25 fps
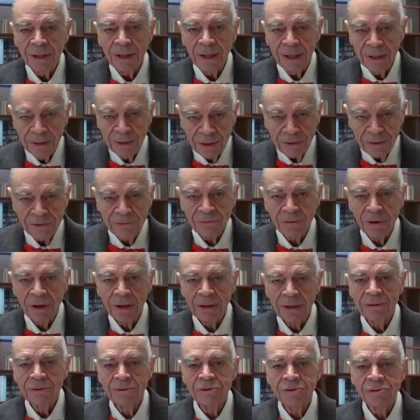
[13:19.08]
In these
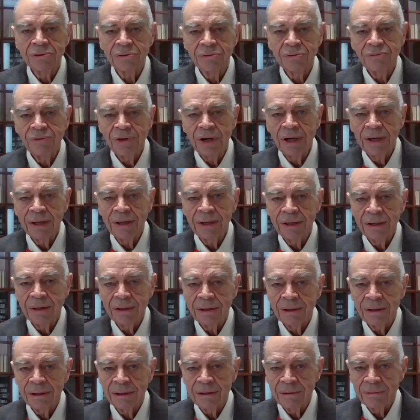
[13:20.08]
records, you'll find
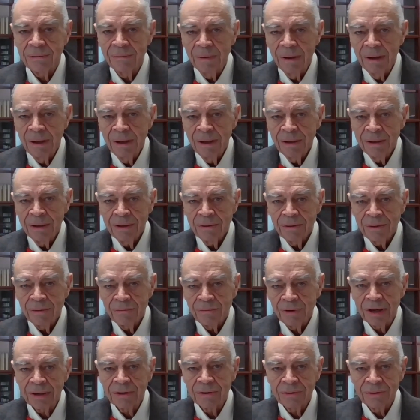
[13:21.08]

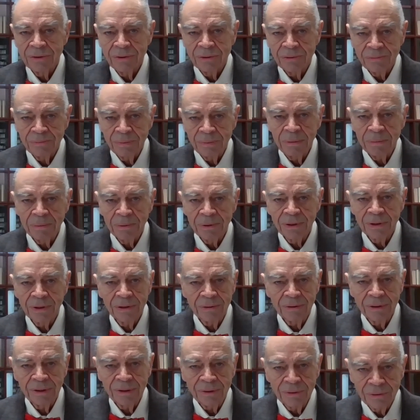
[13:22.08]
records of people that
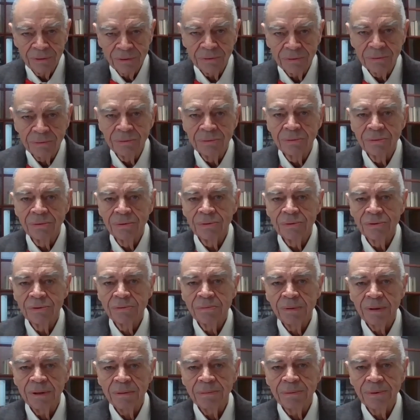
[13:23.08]
are in
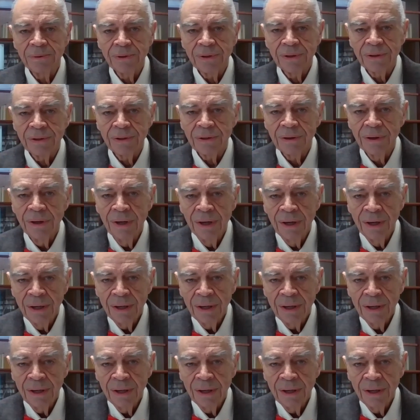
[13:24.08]
schools, people that are